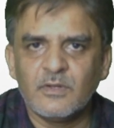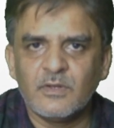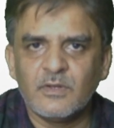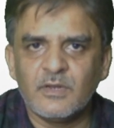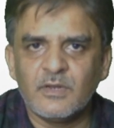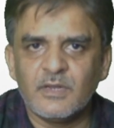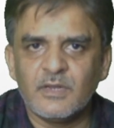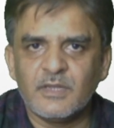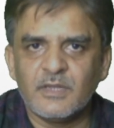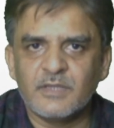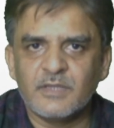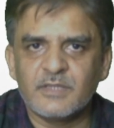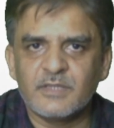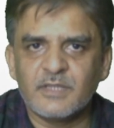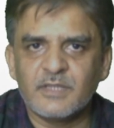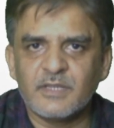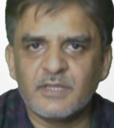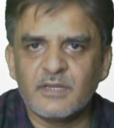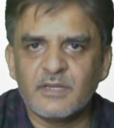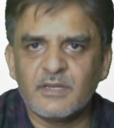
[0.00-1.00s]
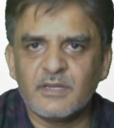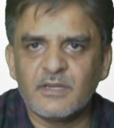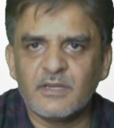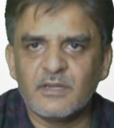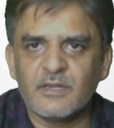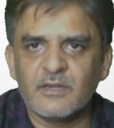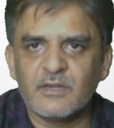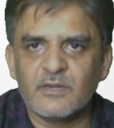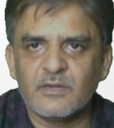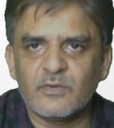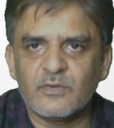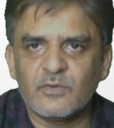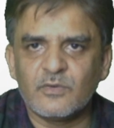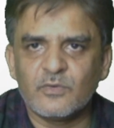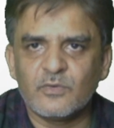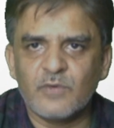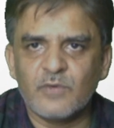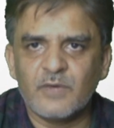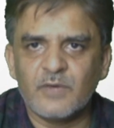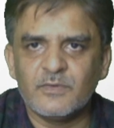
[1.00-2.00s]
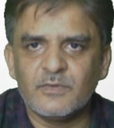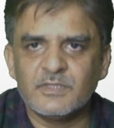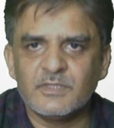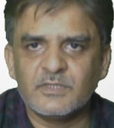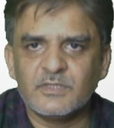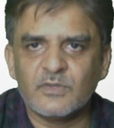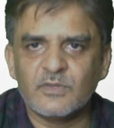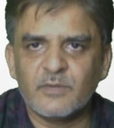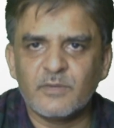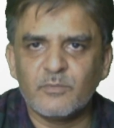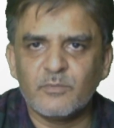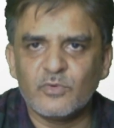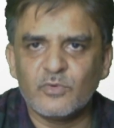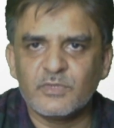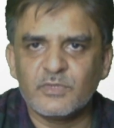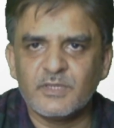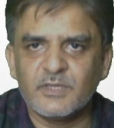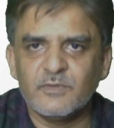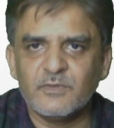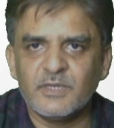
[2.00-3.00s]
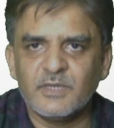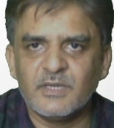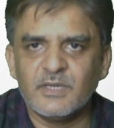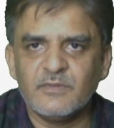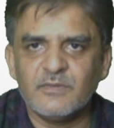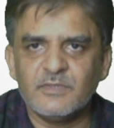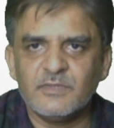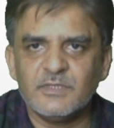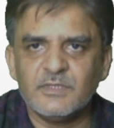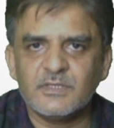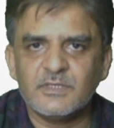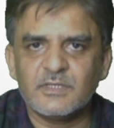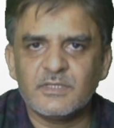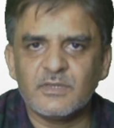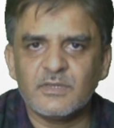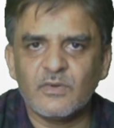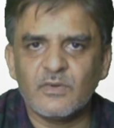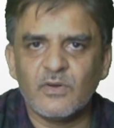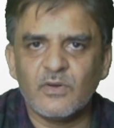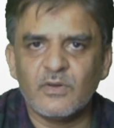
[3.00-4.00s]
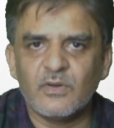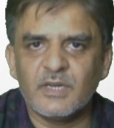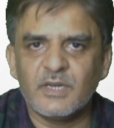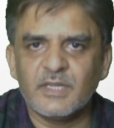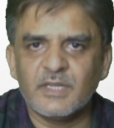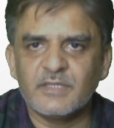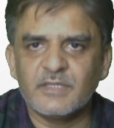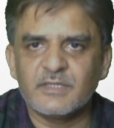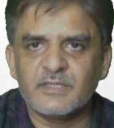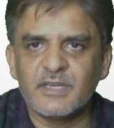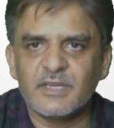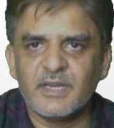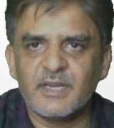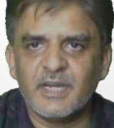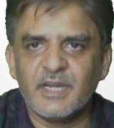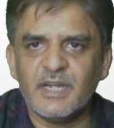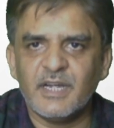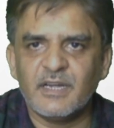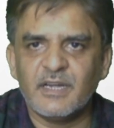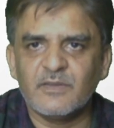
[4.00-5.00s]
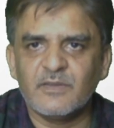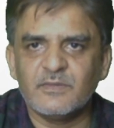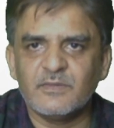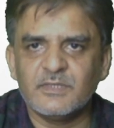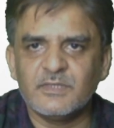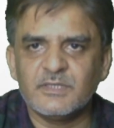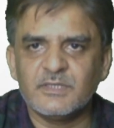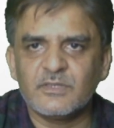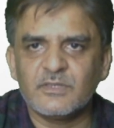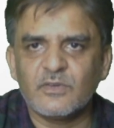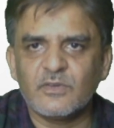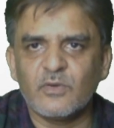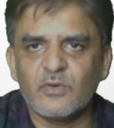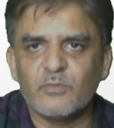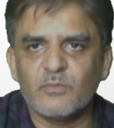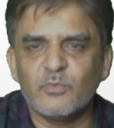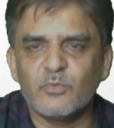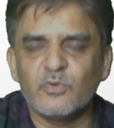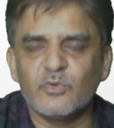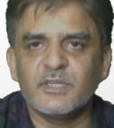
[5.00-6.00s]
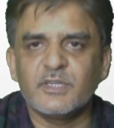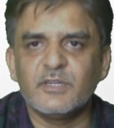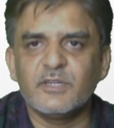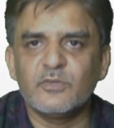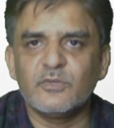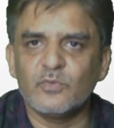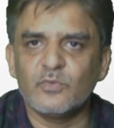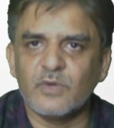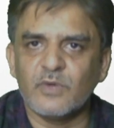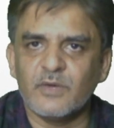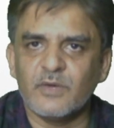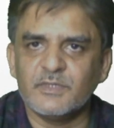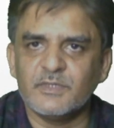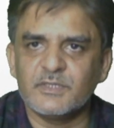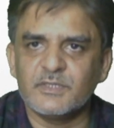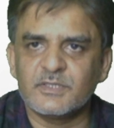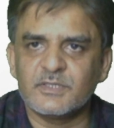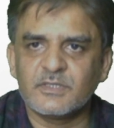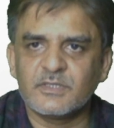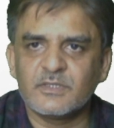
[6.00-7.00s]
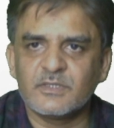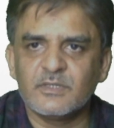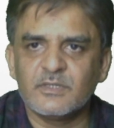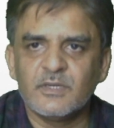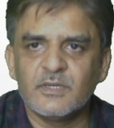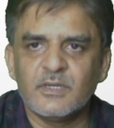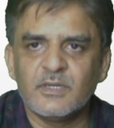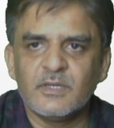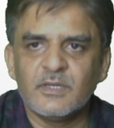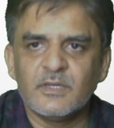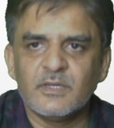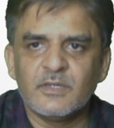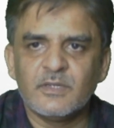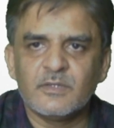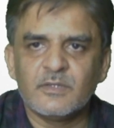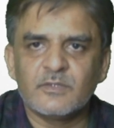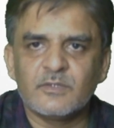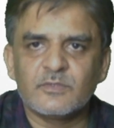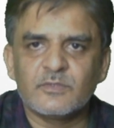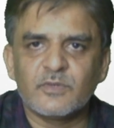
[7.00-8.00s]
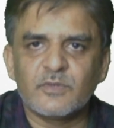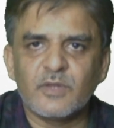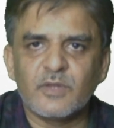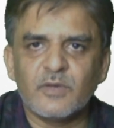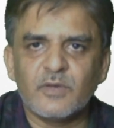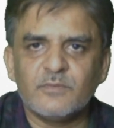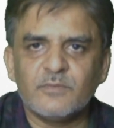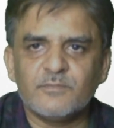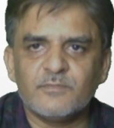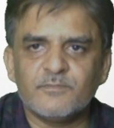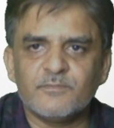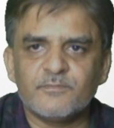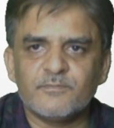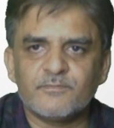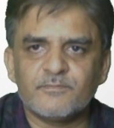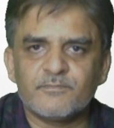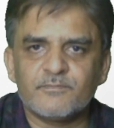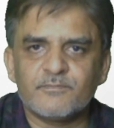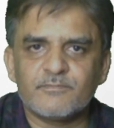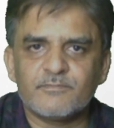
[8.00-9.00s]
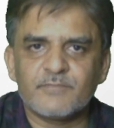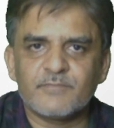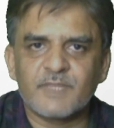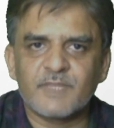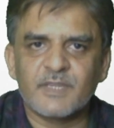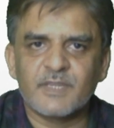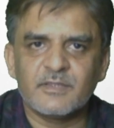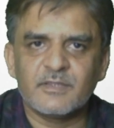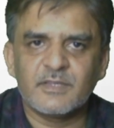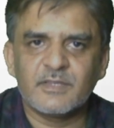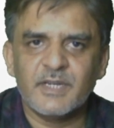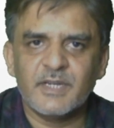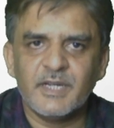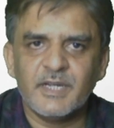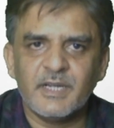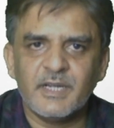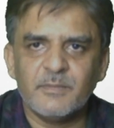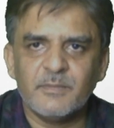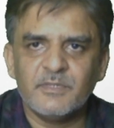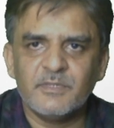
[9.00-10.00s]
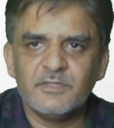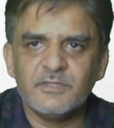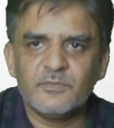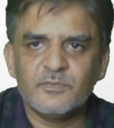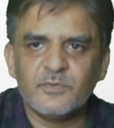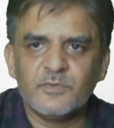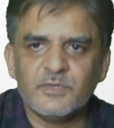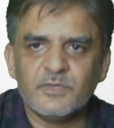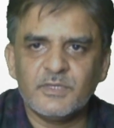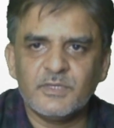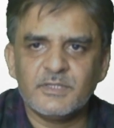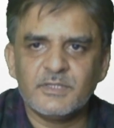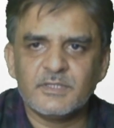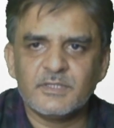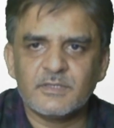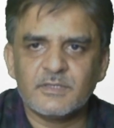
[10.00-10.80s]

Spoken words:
less than 2 hours and more than 1 hour, or less than 8 hours or more than 2 hours. So now there are three tables for this.